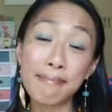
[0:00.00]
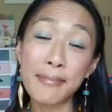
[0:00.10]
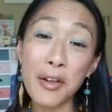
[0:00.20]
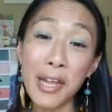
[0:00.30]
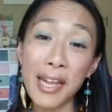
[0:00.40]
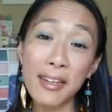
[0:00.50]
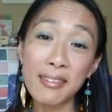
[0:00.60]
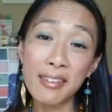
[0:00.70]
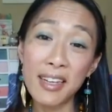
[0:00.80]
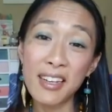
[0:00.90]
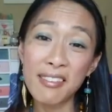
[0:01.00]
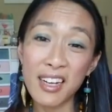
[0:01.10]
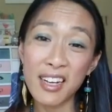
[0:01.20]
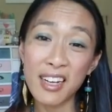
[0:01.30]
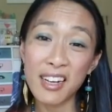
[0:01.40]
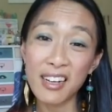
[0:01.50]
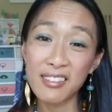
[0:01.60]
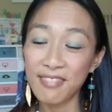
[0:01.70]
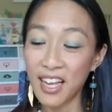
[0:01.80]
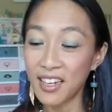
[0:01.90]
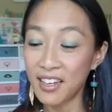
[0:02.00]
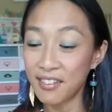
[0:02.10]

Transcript: All right, so let's play a little bit.